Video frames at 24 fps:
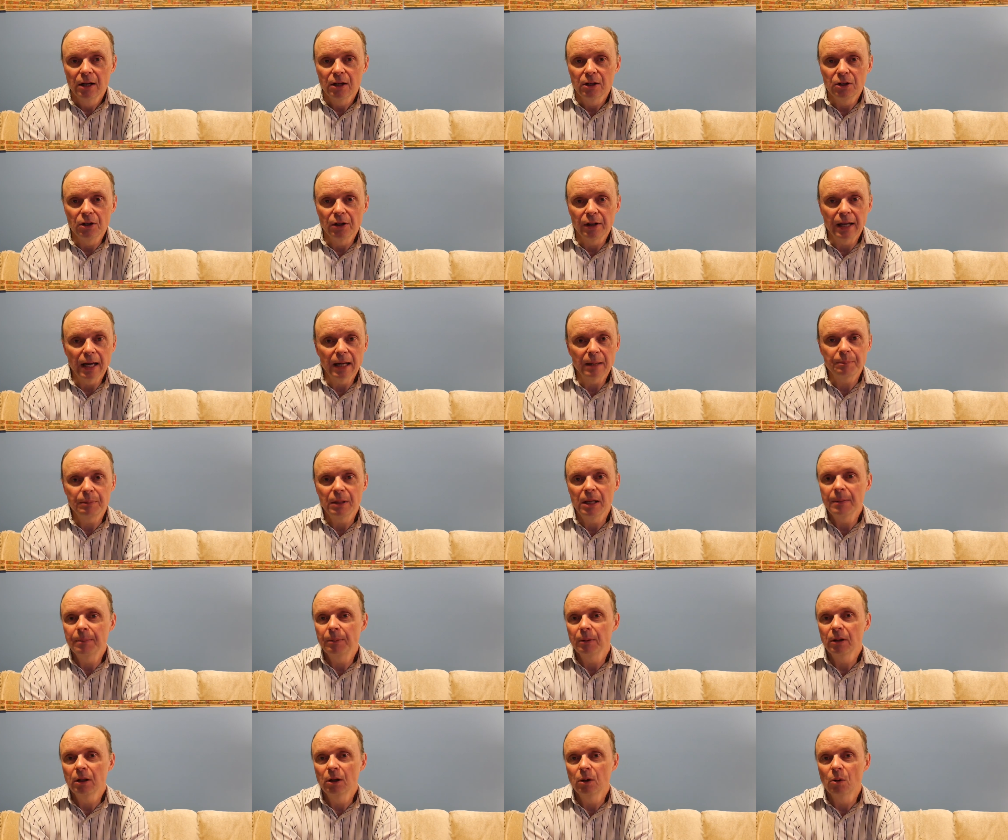you get
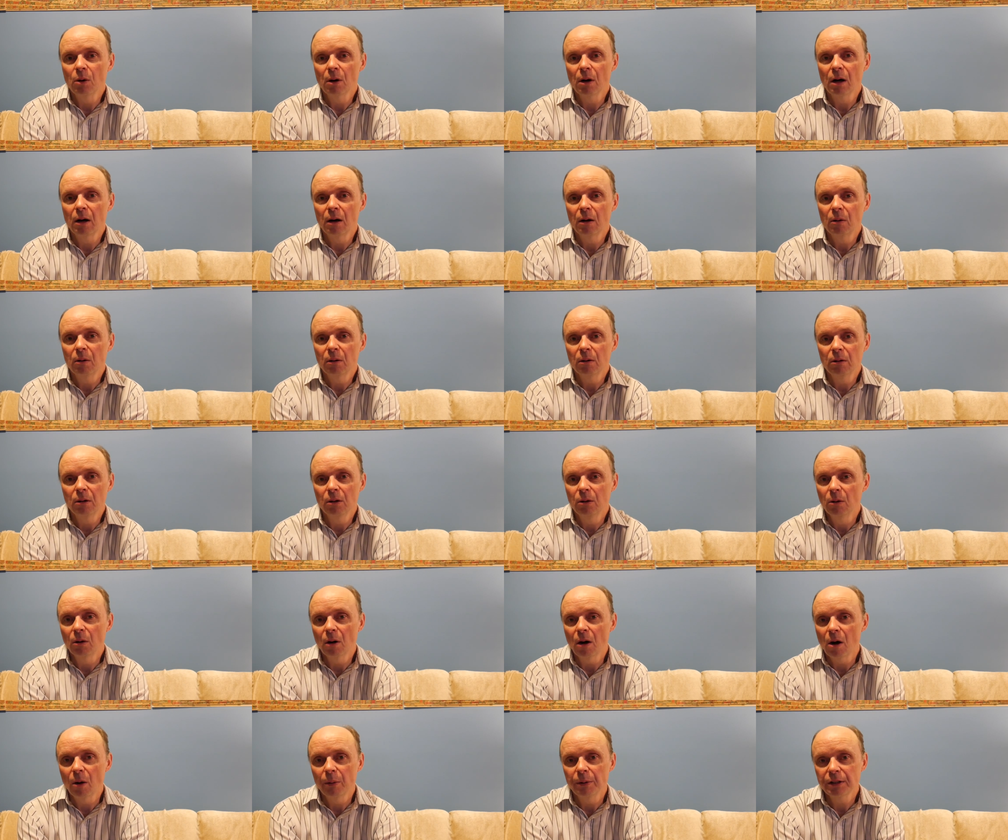people who
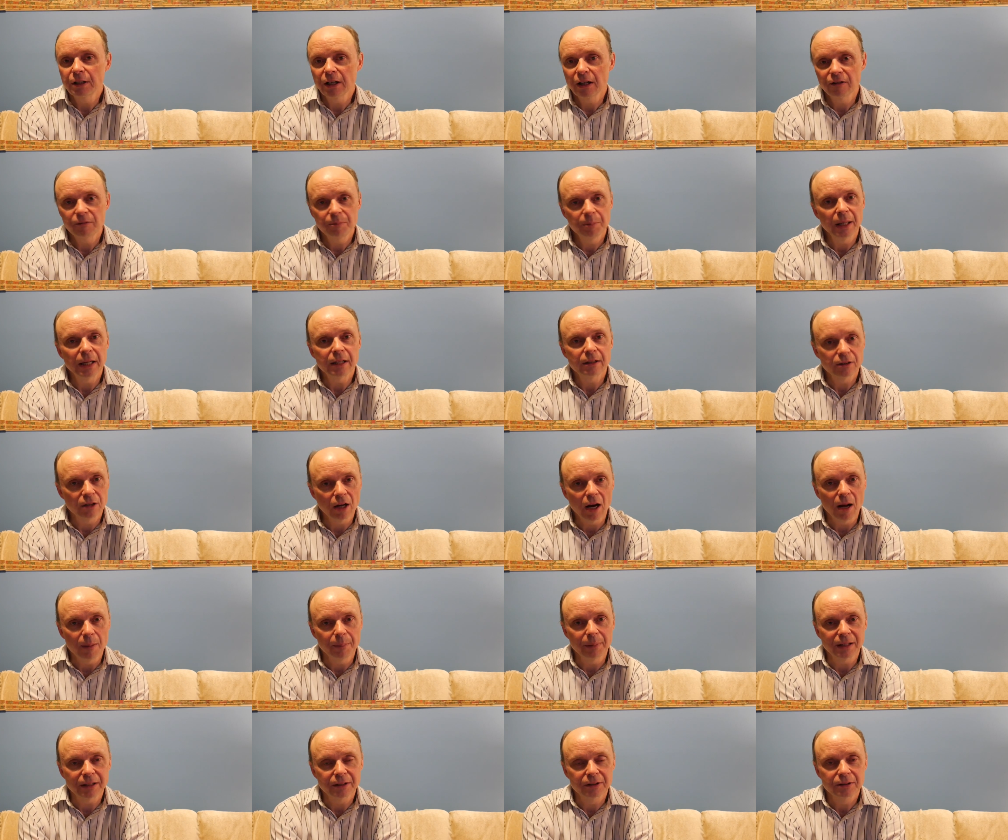always have pet
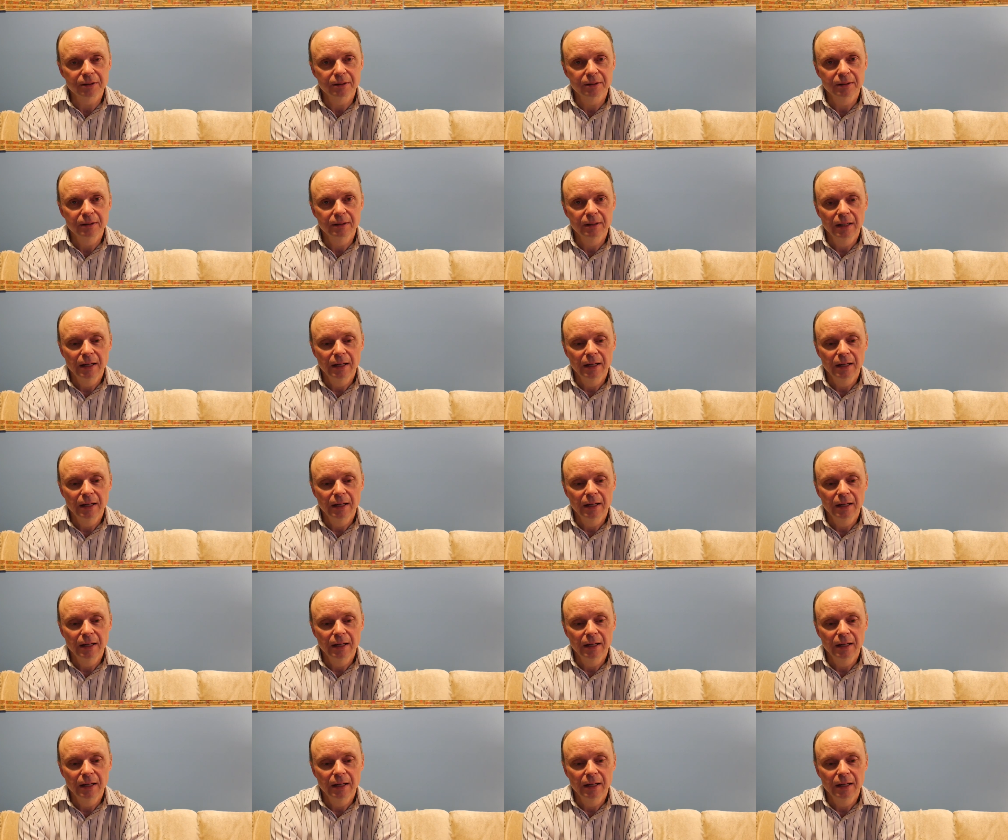topics.